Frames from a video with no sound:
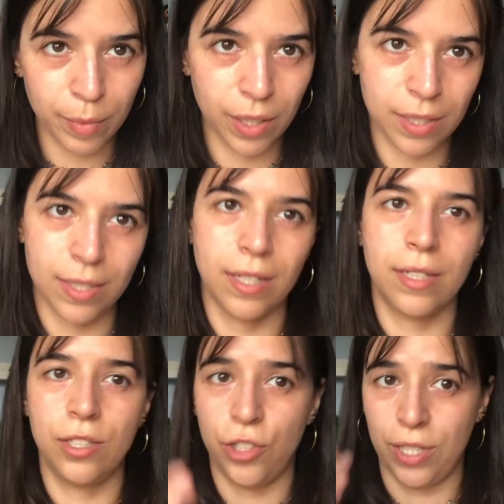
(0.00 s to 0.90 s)
because then
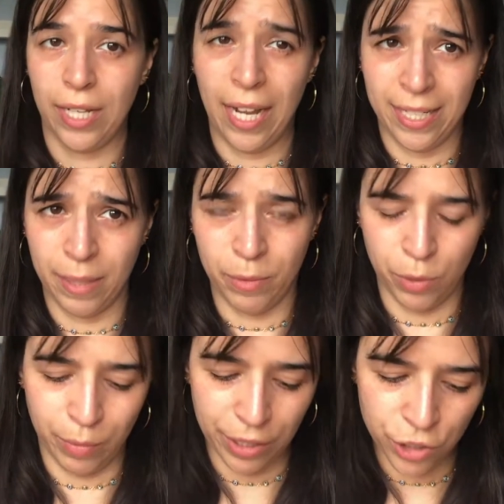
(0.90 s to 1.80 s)
it just adds up too
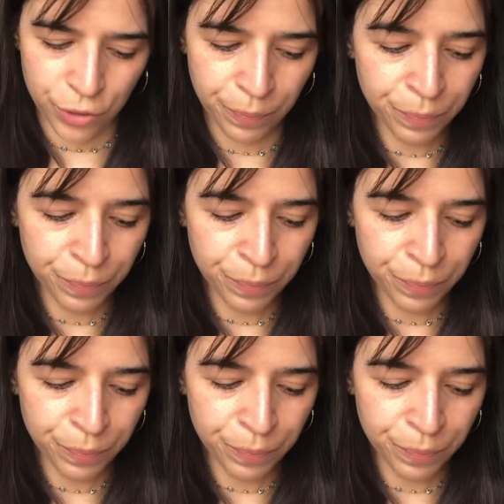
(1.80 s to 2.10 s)
much.